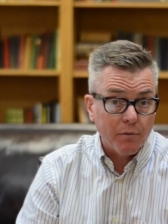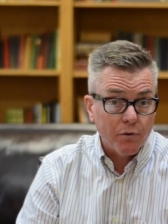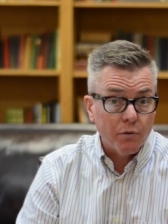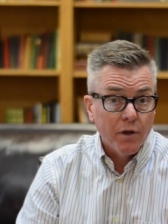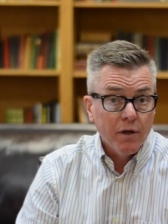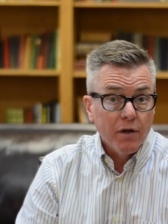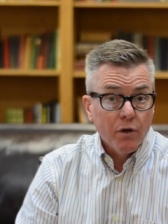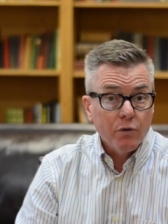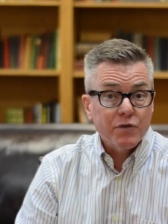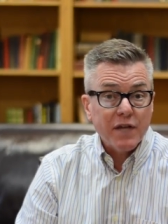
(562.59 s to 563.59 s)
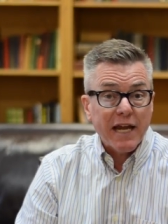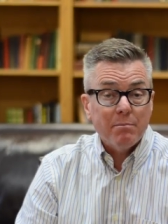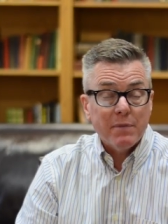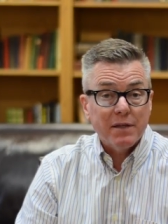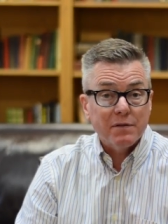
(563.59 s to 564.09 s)
who whose
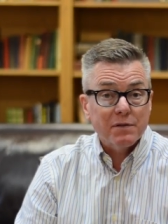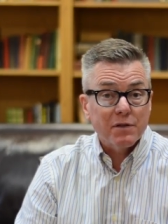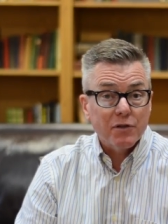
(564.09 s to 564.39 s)
name means